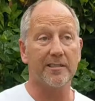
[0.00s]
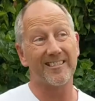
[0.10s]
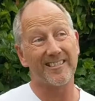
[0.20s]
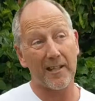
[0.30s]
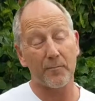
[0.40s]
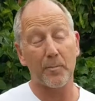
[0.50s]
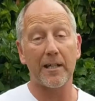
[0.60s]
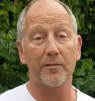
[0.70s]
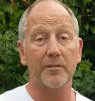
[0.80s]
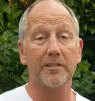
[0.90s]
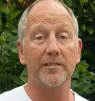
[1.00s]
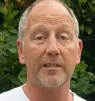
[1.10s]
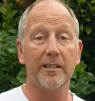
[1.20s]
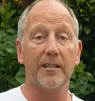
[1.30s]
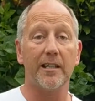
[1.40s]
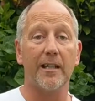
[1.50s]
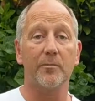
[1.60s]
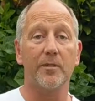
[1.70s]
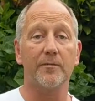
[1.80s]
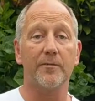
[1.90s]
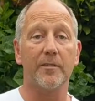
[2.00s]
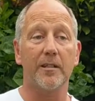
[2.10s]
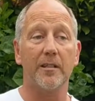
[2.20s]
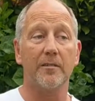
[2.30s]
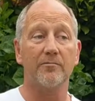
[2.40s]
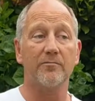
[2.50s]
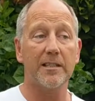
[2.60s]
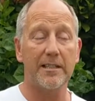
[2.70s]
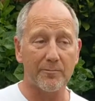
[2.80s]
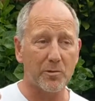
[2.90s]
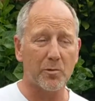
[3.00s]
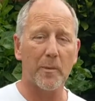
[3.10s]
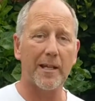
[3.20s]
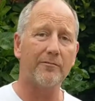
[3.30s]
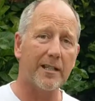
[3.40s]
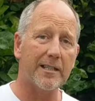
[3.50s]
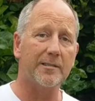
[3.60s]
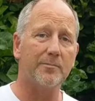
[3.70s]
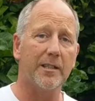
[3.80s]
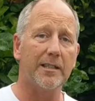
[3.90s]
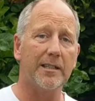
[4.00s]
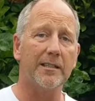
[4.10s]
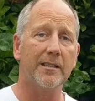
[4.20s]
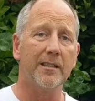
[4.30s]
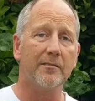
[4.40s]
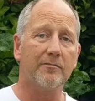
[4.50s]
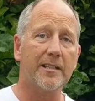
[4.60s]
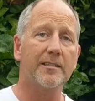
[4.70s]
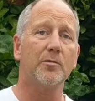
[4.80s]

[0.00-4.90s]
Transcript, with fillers: it's its 10th paddle this year and we've uh, really, it was all about raising money, raising